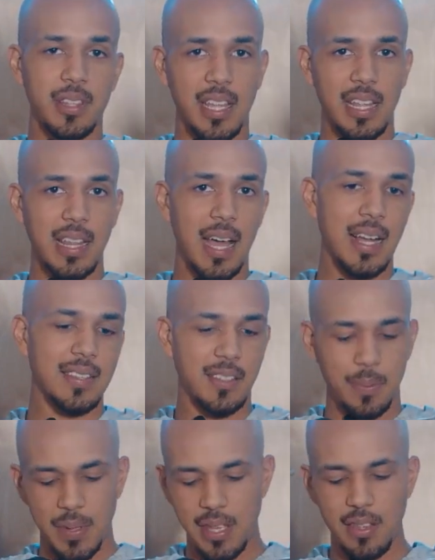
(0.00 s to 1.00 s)
their locks
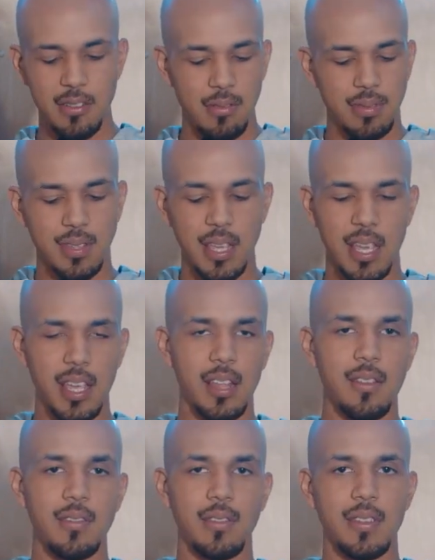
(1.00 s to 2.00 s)
to be, you know what I'm
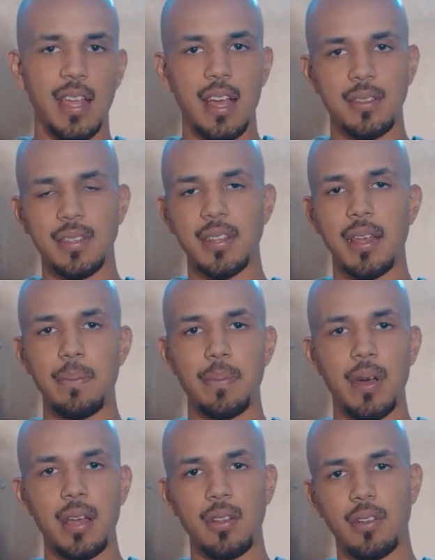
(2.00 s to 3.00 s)
saying, down to their
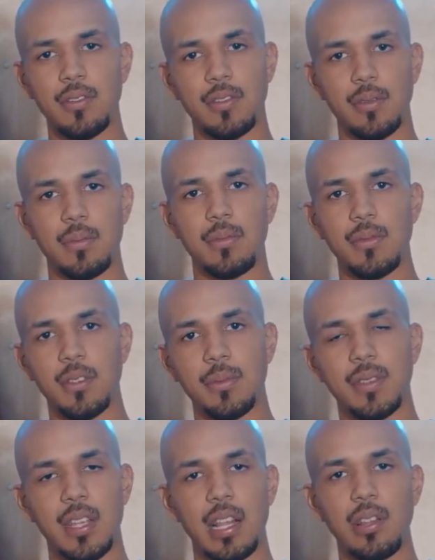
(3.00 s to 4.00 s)
butt on some, you know what I'm
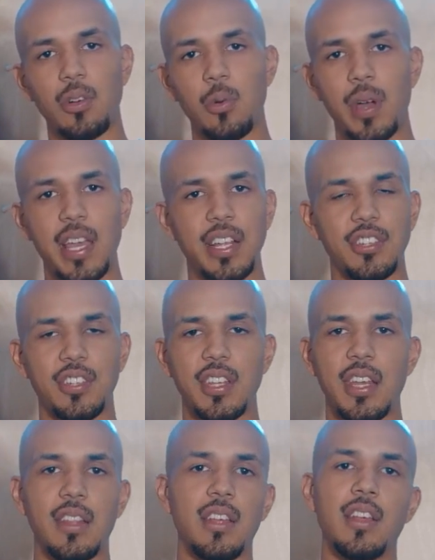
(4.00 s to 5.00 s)
saying, Lil Wayne
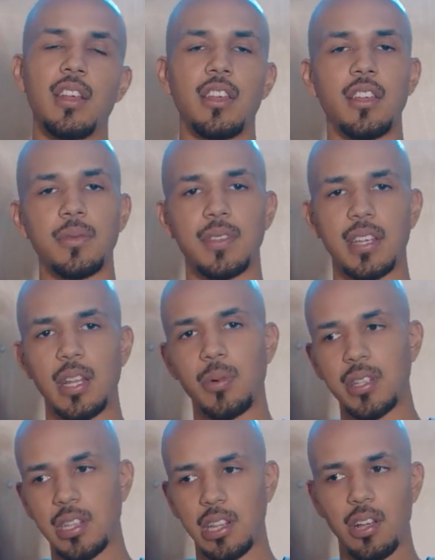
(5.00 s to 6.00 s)
shit. You know what I'm saying? They
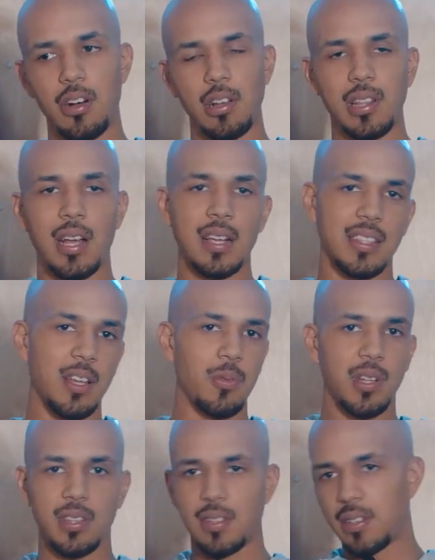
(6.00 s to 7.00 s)
want the long locks. They
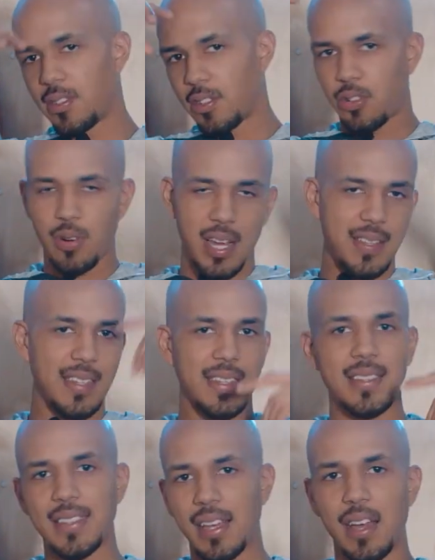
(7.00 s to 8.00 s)
want the crazy
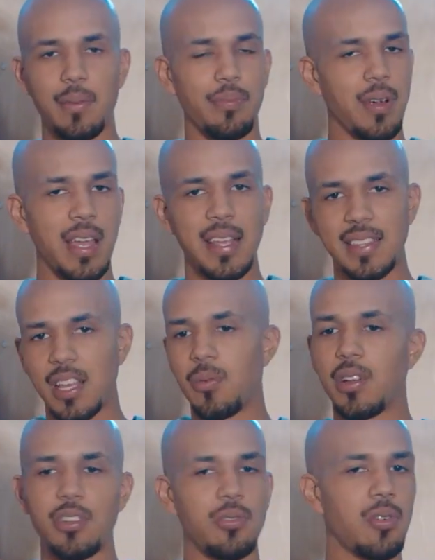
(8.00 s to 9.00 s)
design braids. They
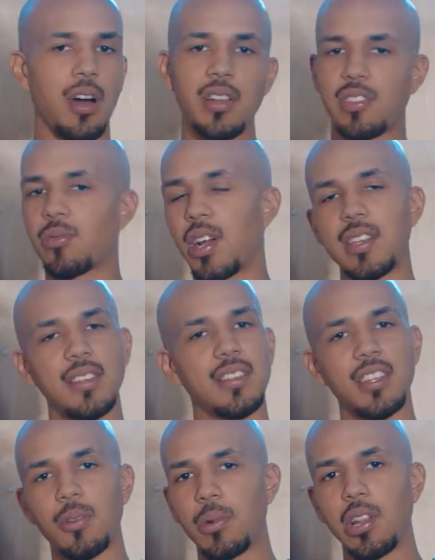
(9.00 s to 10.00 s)
want to do all this crazy
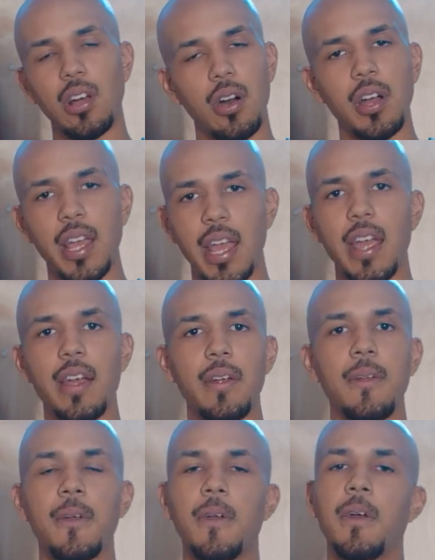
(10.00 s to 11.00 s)
shit with long hair.